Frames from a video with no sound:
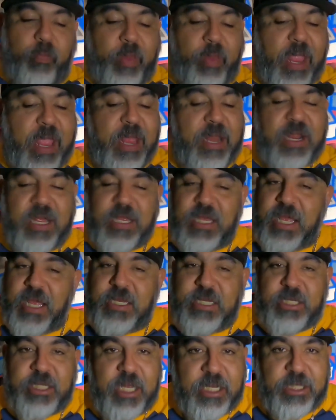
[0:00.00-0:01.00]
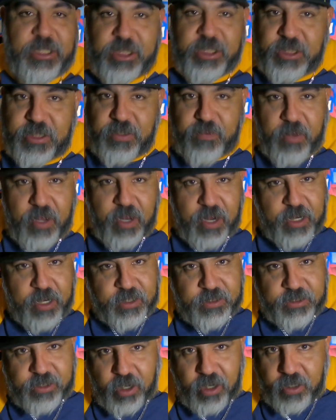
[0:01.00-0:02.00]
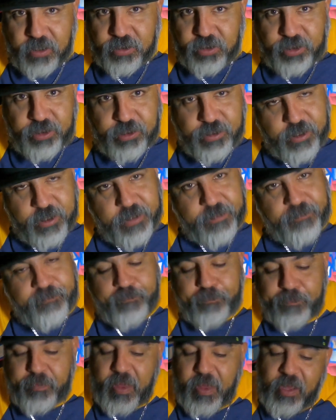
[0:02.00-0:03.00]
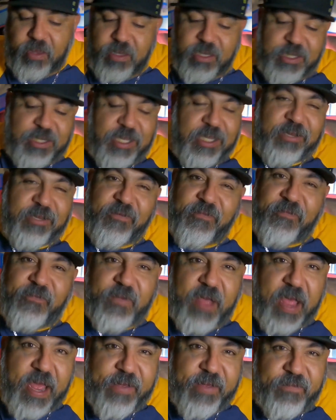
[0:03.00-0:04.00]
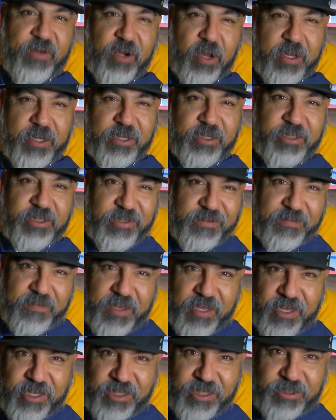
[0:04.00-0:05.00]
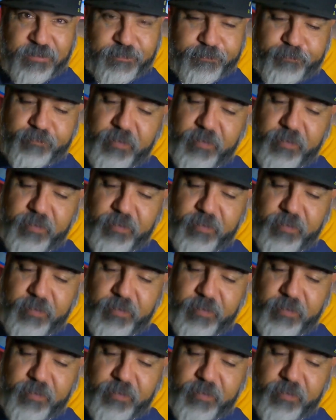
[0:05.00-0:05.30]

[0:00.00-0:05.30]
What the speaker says: And just to be honest, Carl's Jr., these things are $5 a piece.